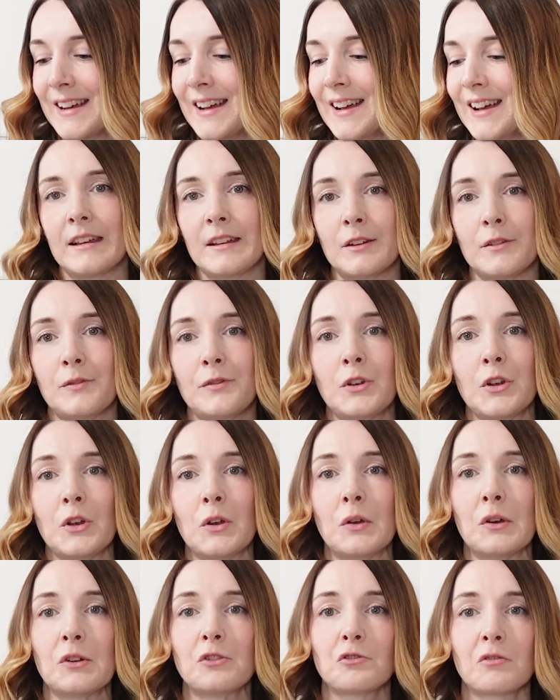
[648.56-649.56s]
There's a
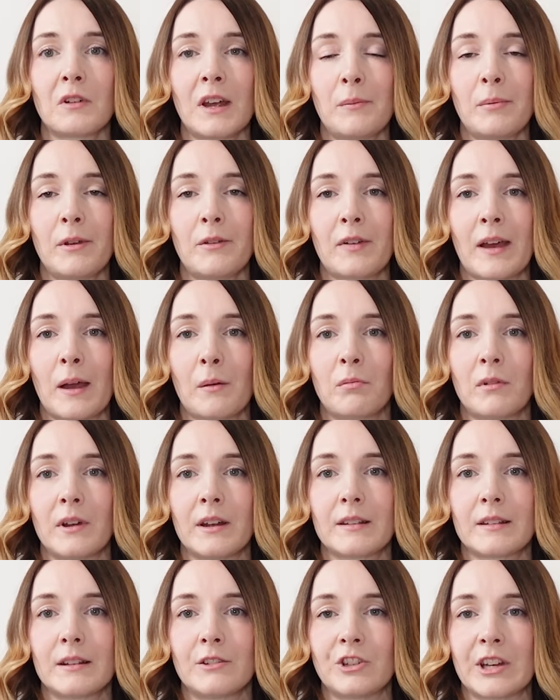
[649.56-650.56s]
few drapey
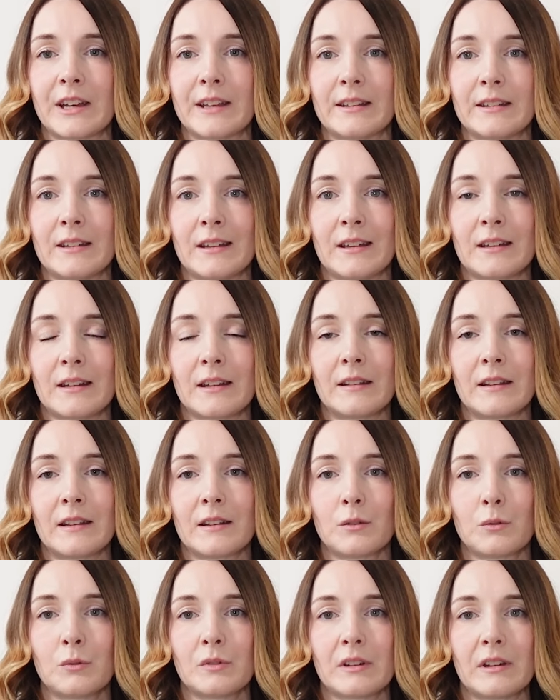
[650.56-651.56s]
fabrics suggested, and
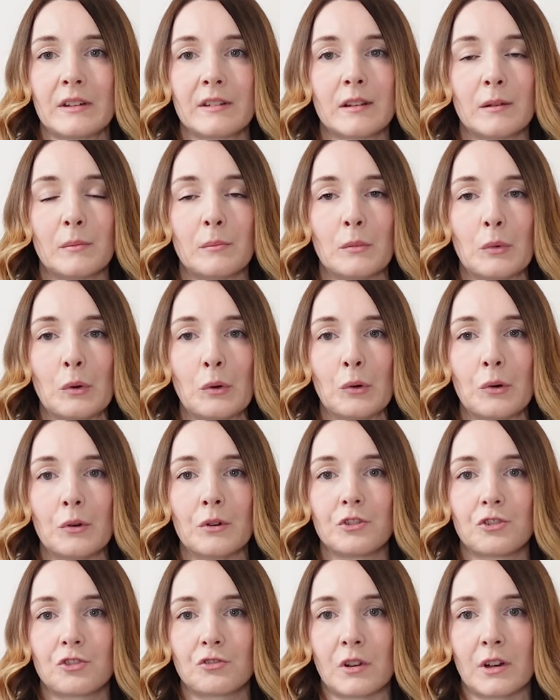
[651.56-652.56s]
there's also some more
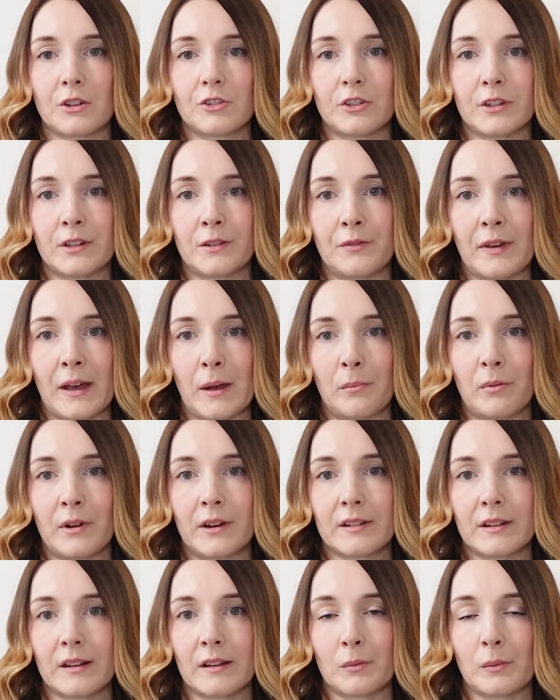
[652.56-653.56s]
structured
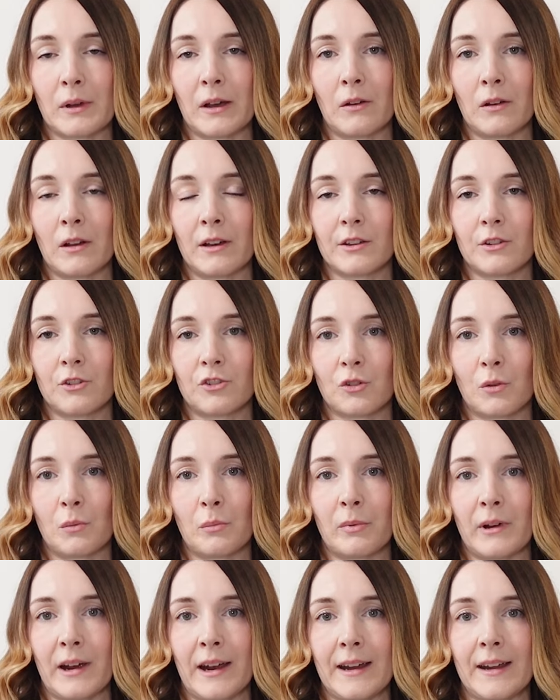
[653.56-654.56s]
fabrics as well, like your
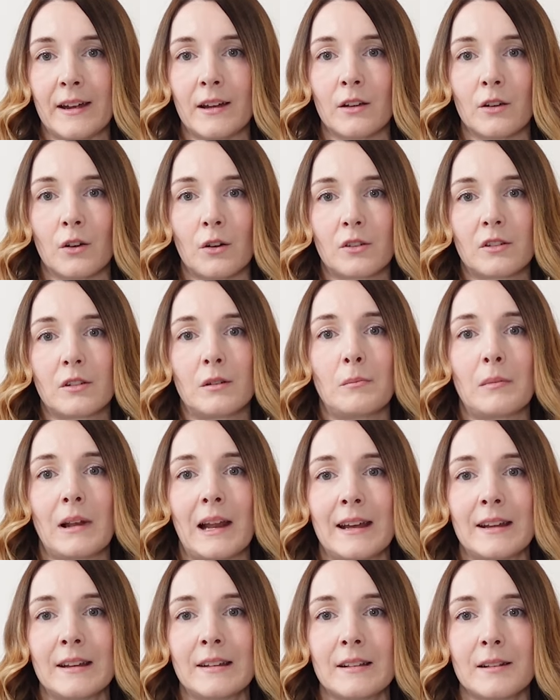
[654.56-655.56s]
chambray and cotton
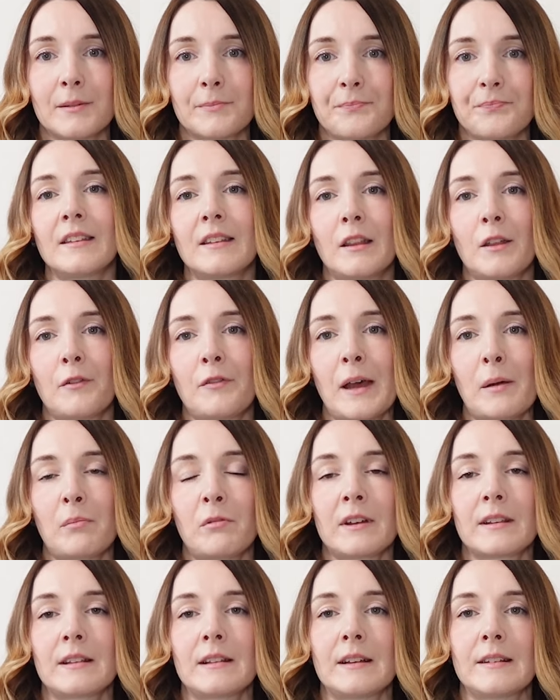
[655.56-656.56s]
blends. So the
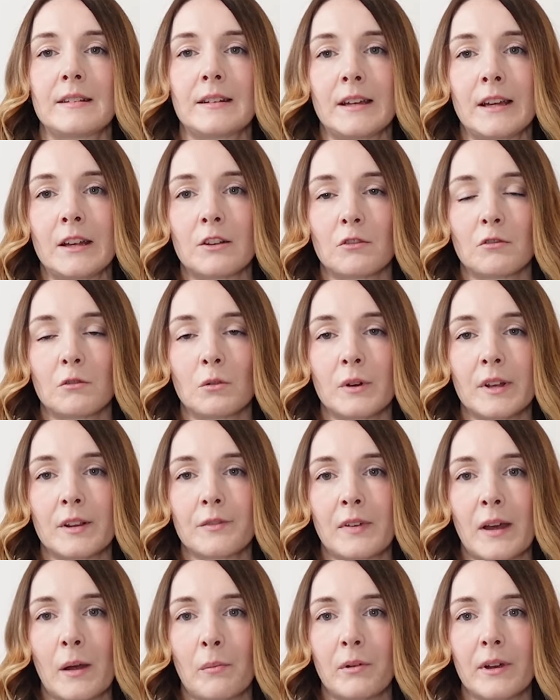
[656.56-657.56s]
fabrics listed are always
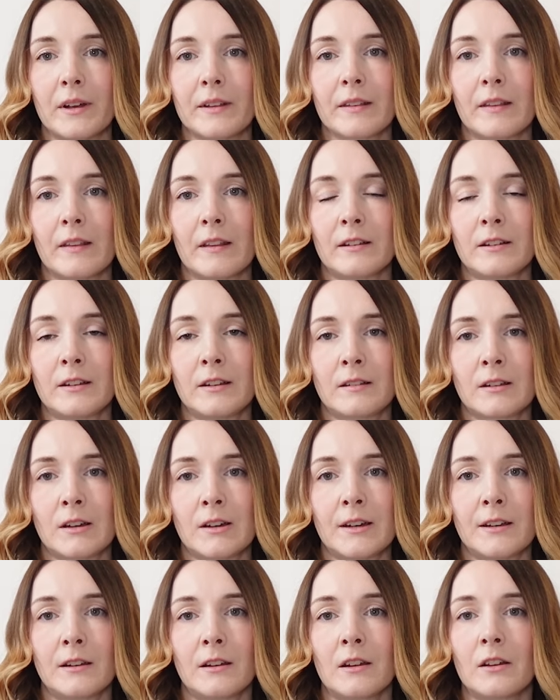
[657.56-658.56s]
fabrics that the
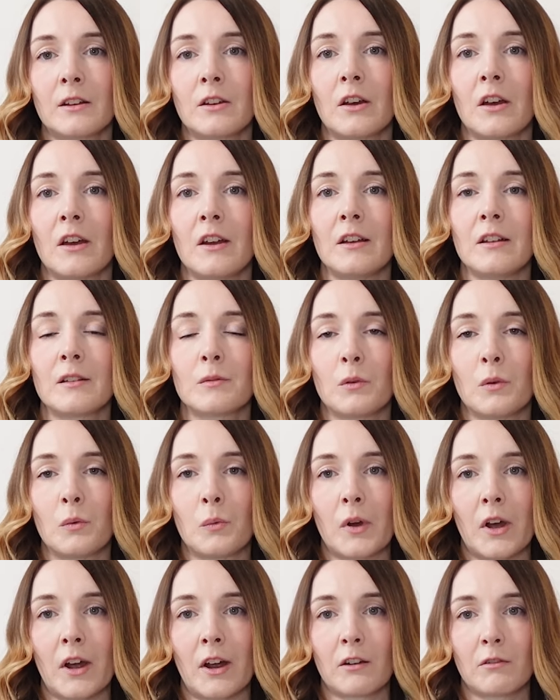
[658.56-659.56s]
designer knows will
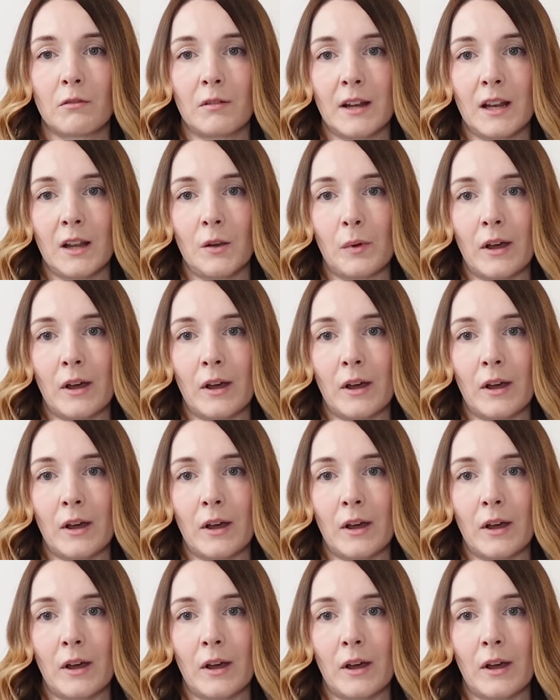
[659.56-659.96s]
work really